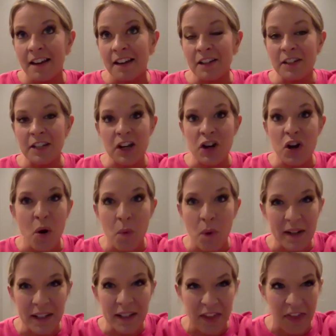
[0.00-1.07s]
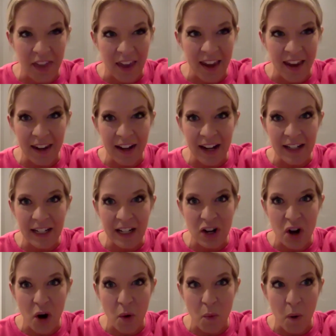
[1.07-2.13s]
didn't know what to think and I didn't
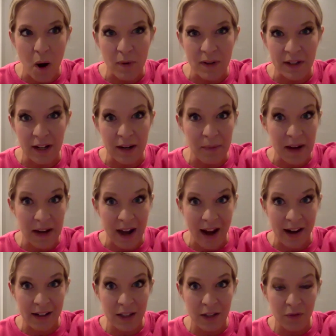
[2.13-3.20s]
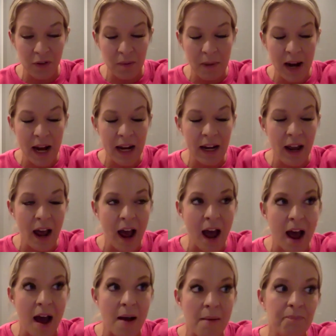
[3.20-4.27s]
know what was going to be next for me.
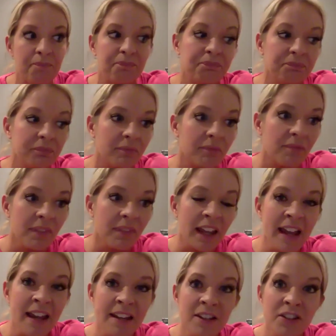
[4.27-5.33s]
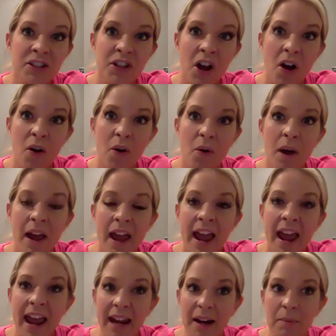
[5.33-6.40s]
And so
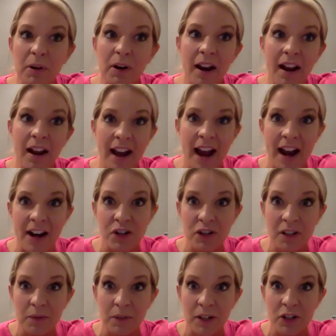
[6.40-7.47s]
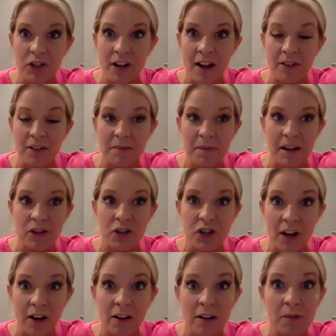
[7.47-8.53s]
Amber had actually reached out to me and
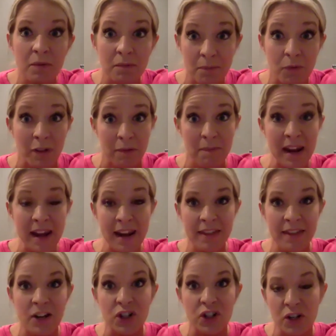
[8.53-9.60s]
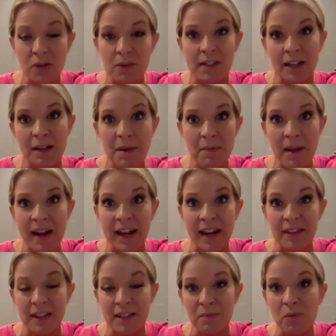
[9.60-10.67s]
shared with me that she was going to be
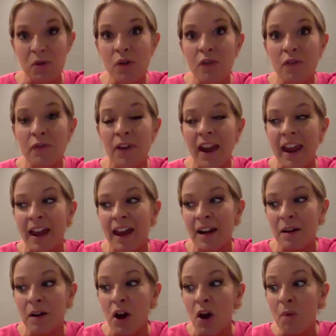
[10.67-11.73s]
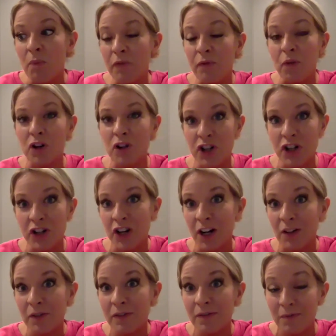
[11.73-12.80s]
making this move. And before she
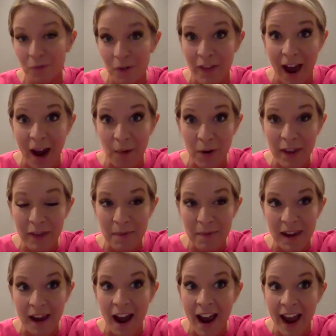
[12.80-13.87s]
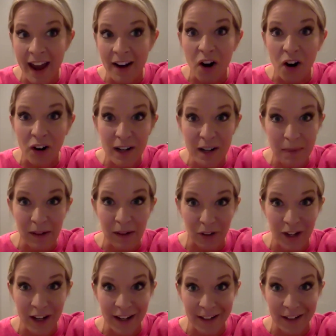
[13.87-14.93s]
shared that with me, I had already been
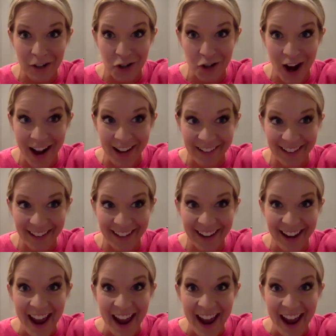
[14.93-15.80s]
looking into Shaklee.